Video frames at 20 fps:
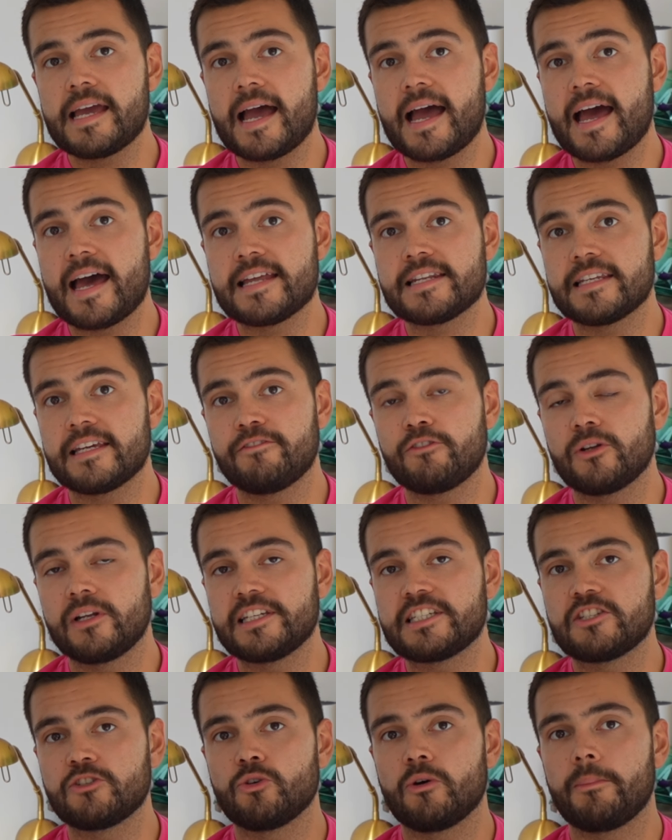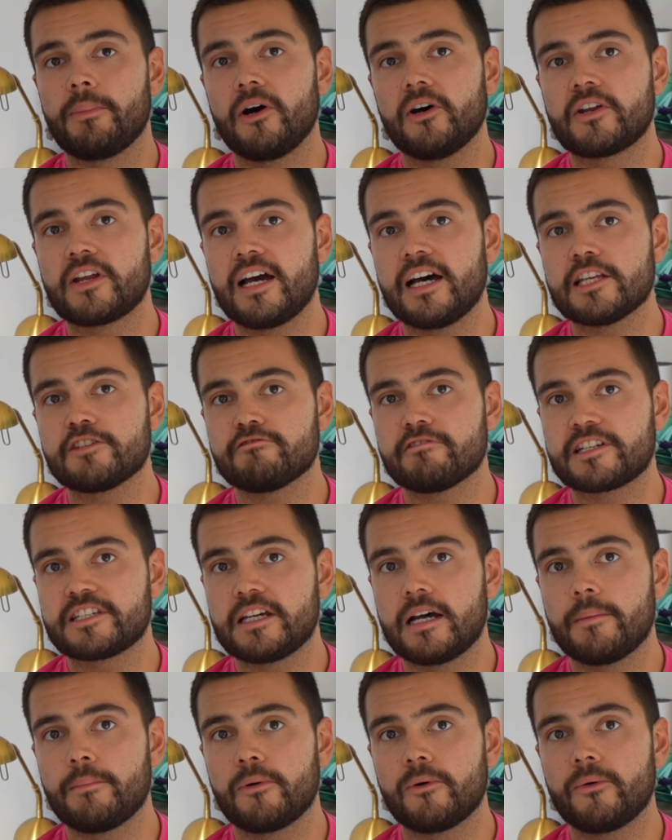And if you're listening to a podcast, for
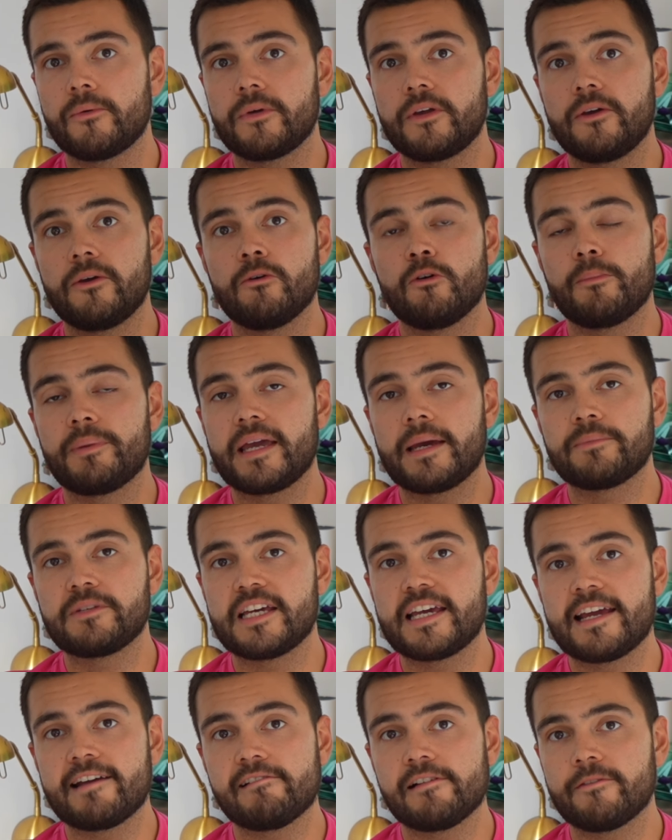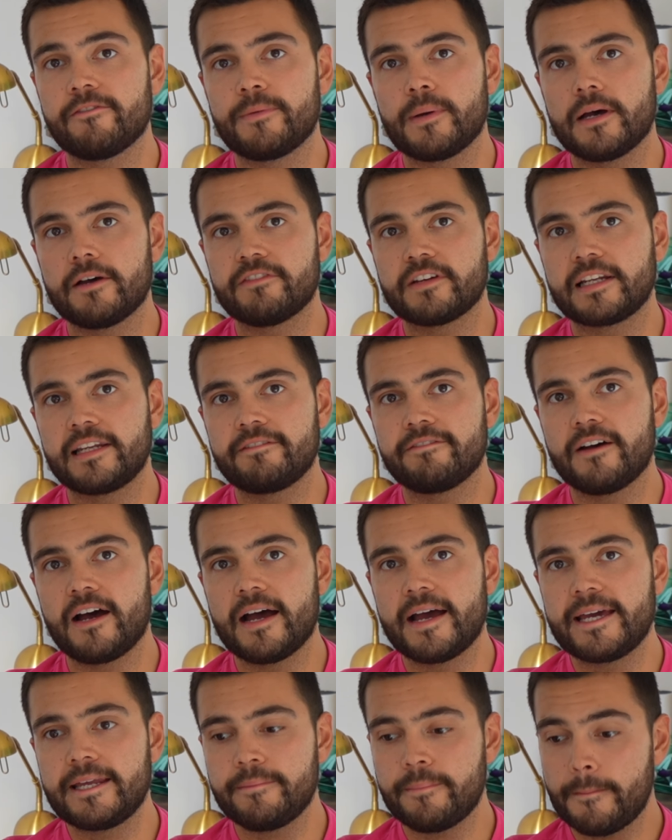example, you'll be able to hear it perfectly
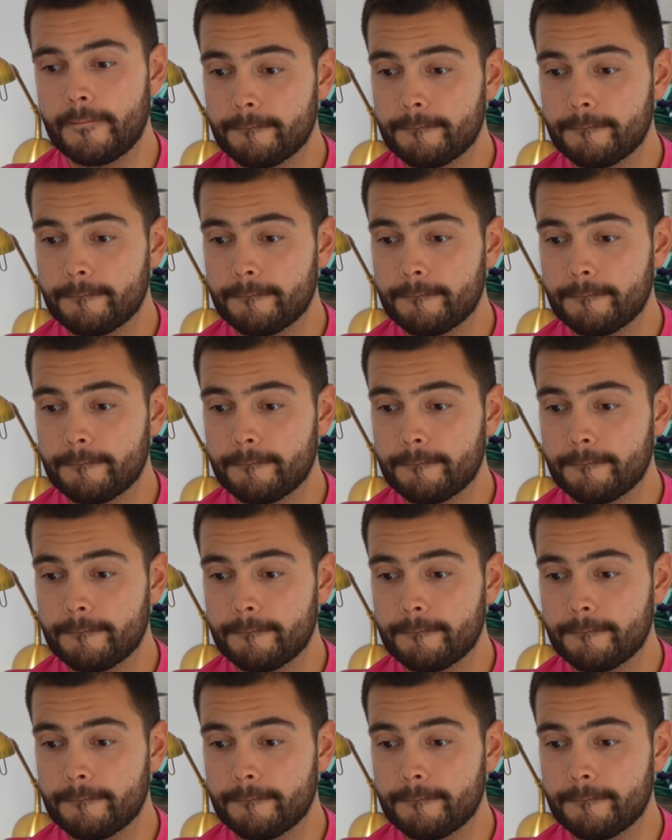fine.